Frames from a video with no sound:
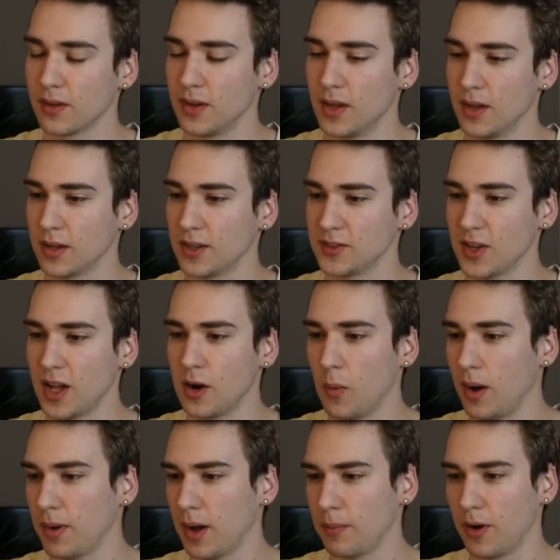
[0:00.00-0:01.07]
Because I don't
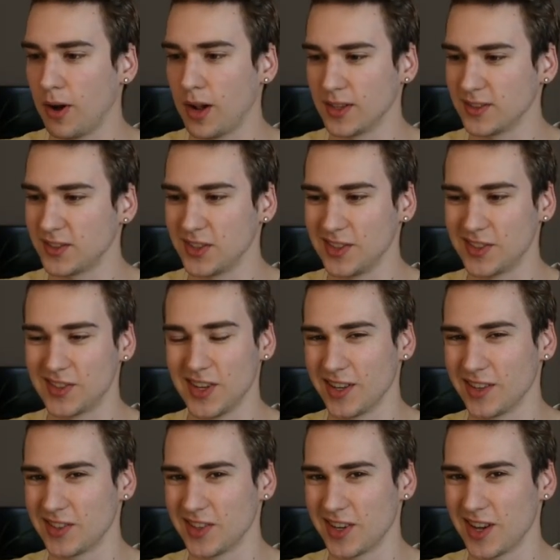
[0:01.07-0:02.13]
want my pawn on
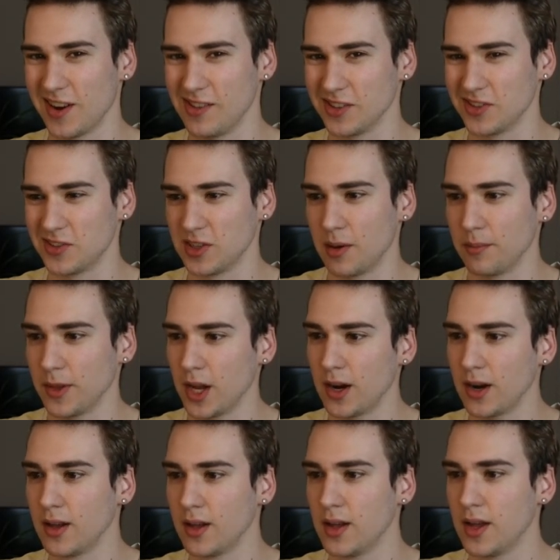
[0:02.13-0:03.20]
c6. It kind of looks dumb there.